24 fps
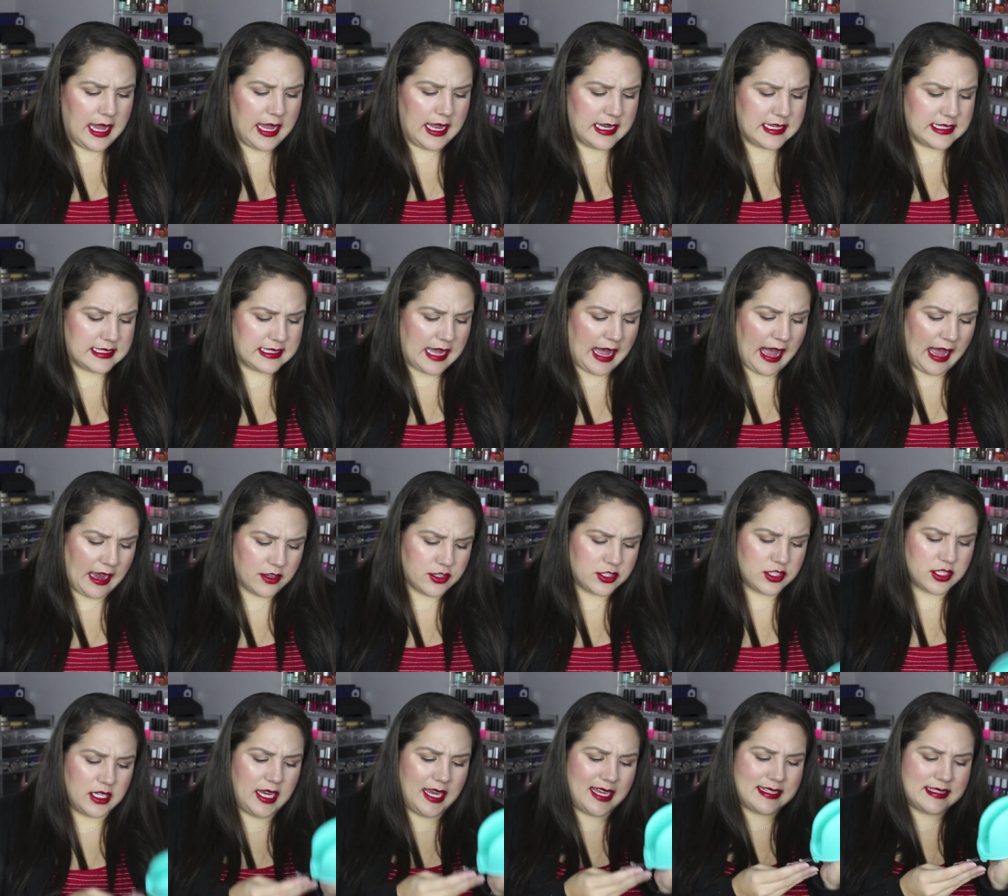It is
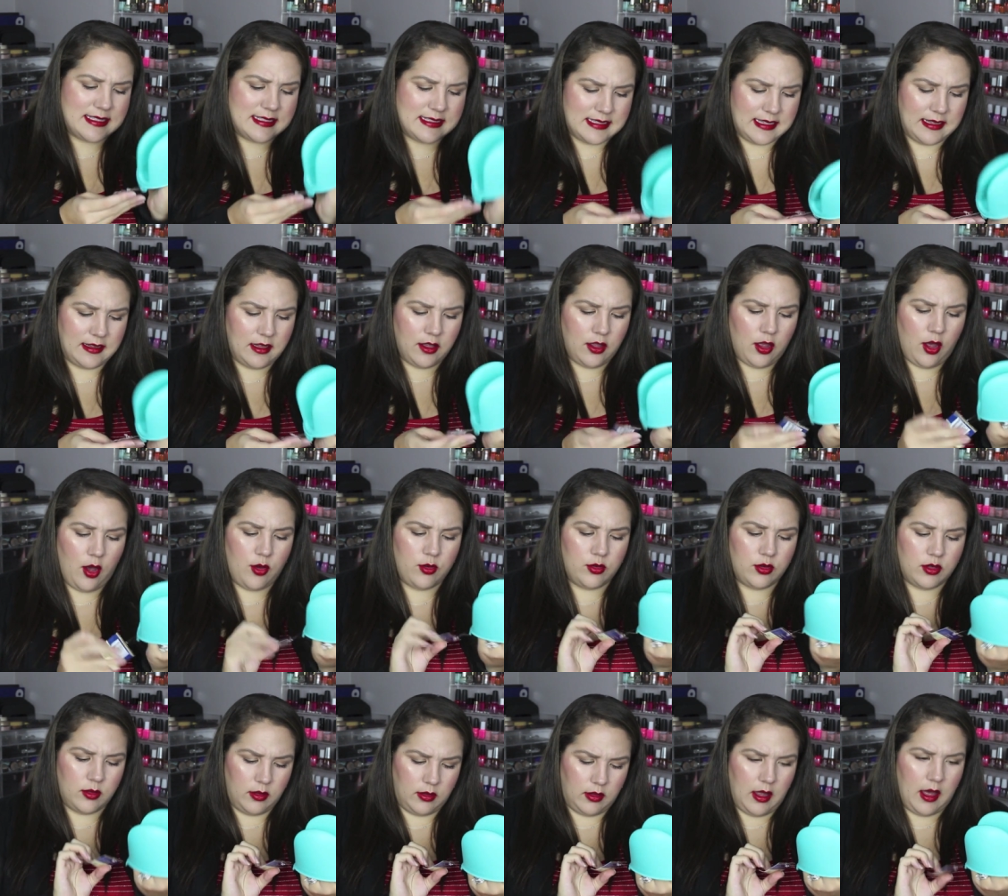actually a
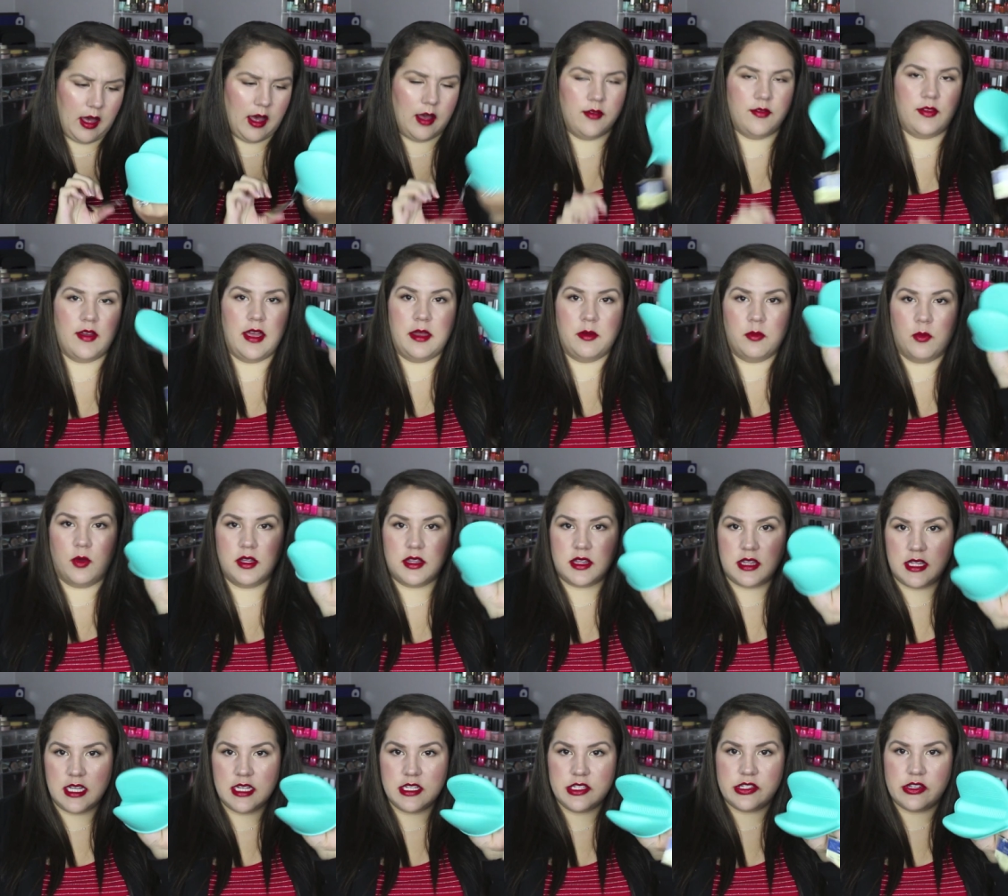silicone glove. And
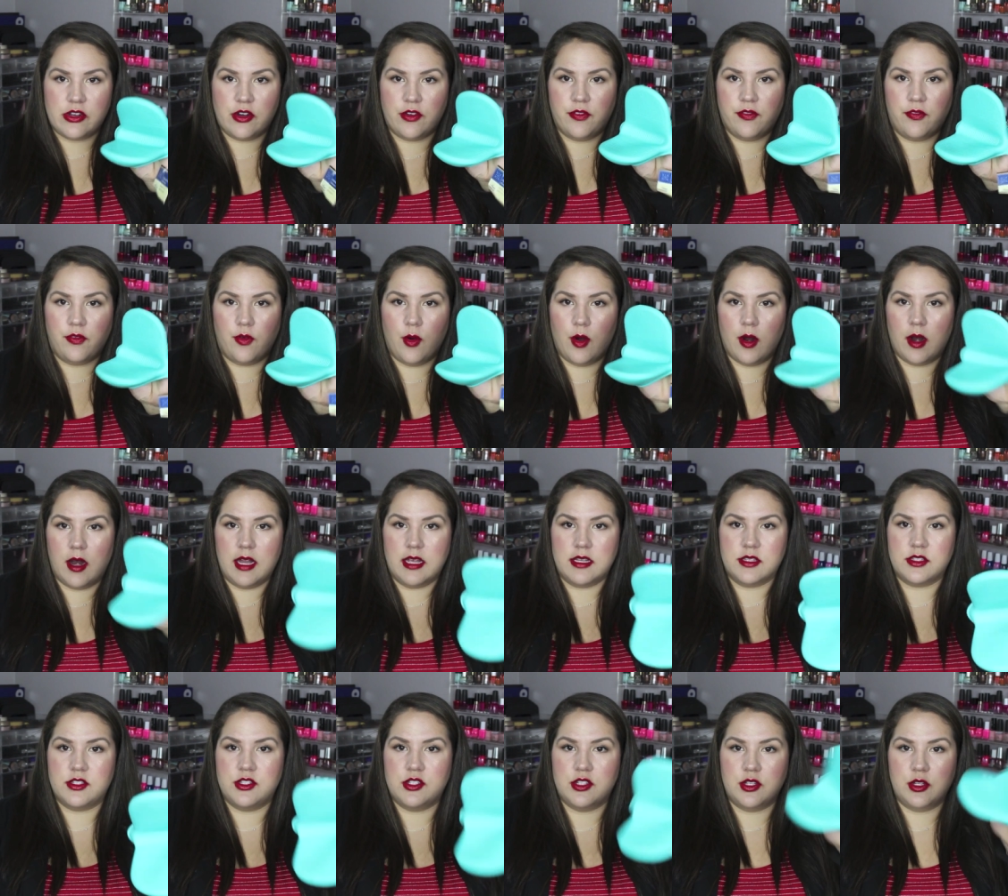what these are for
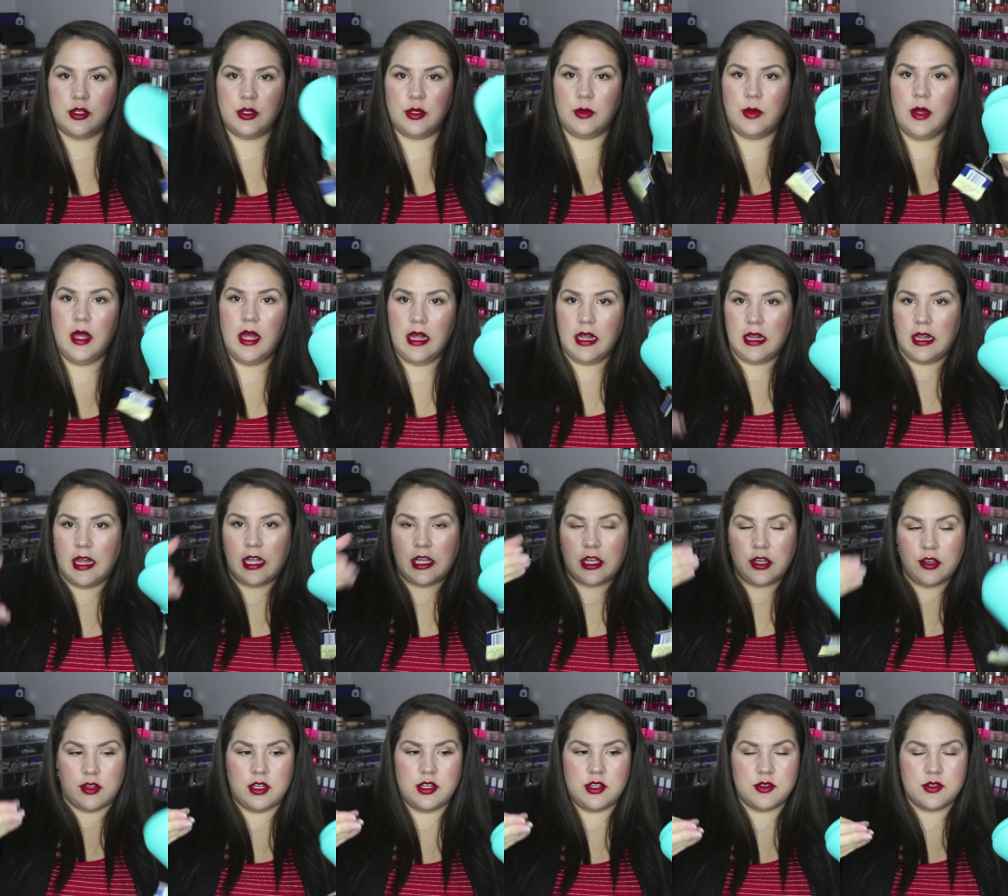is to, like
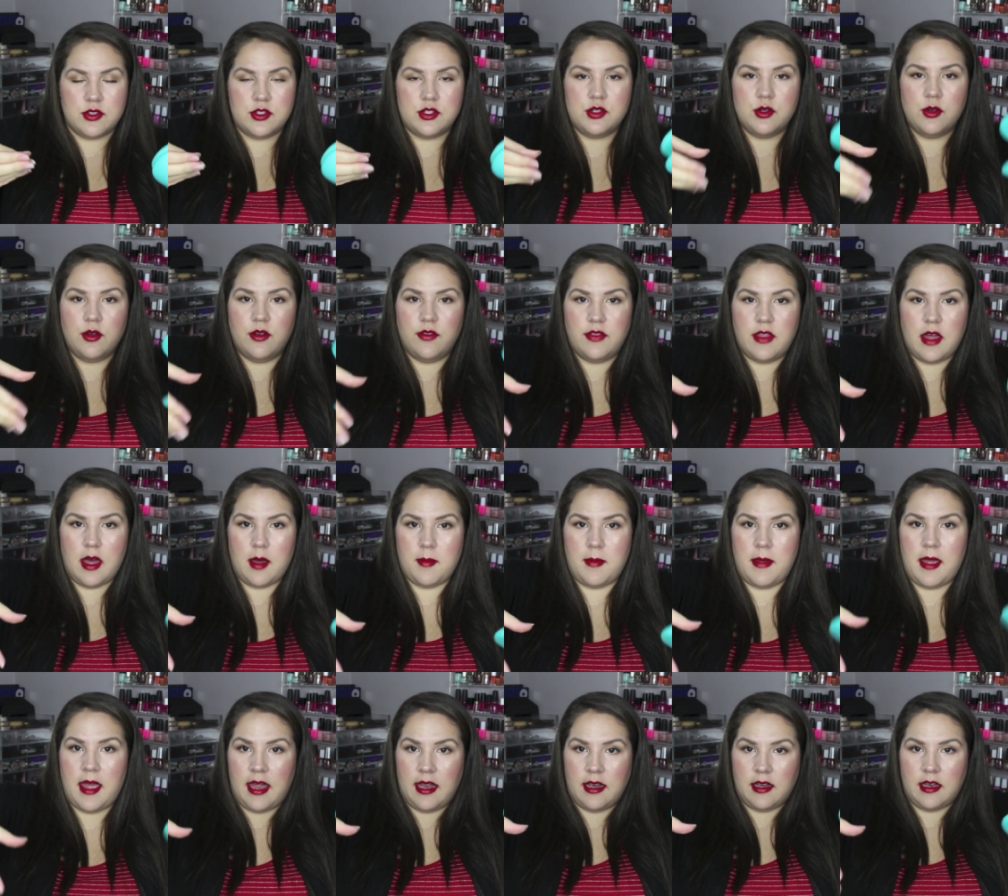you could use two of them
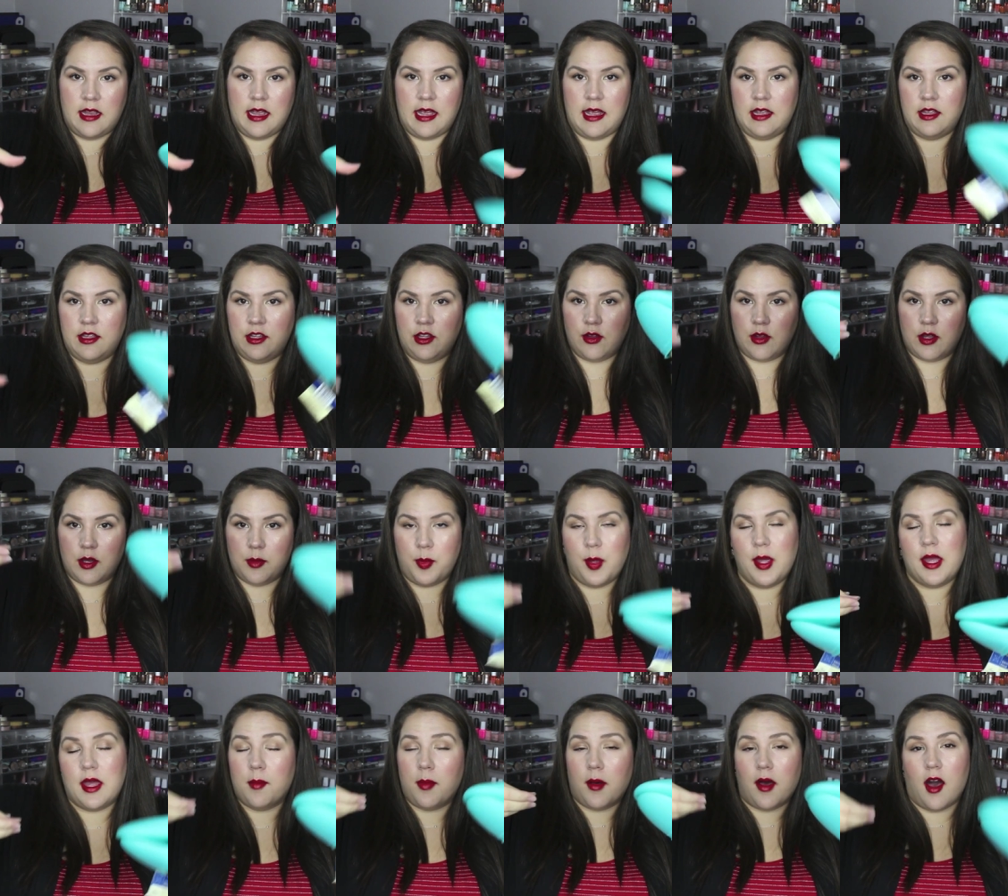and you could
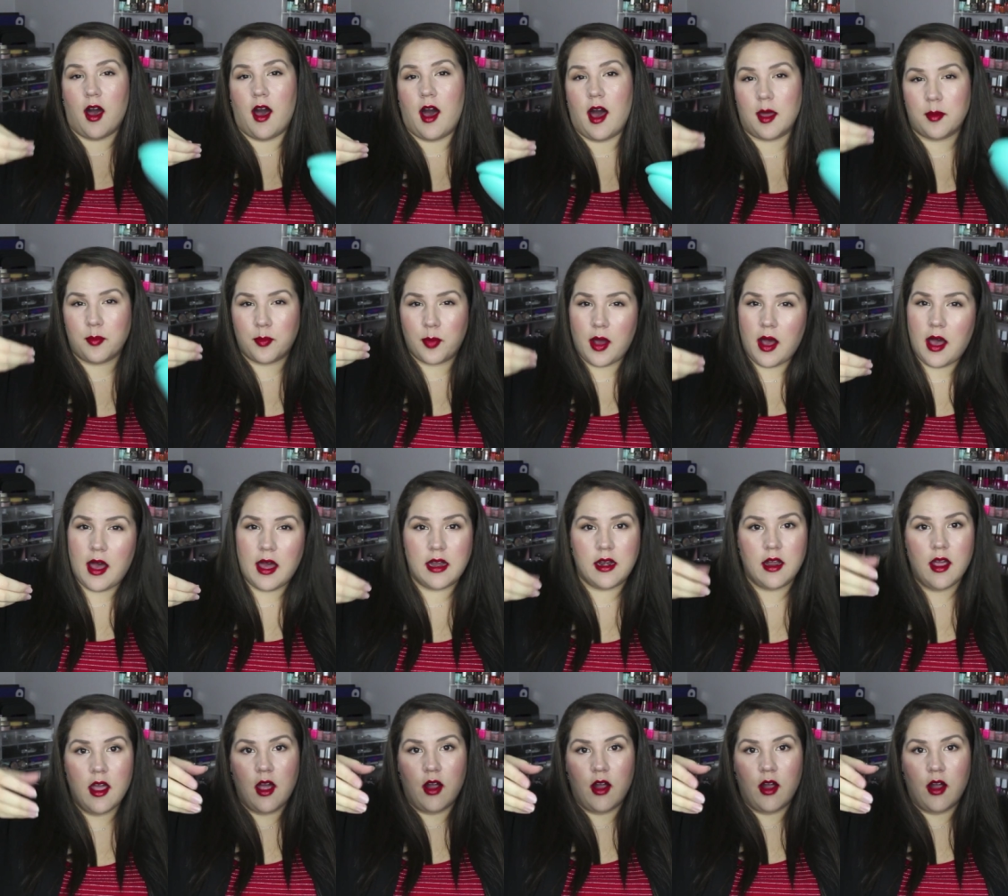pick up a hot pot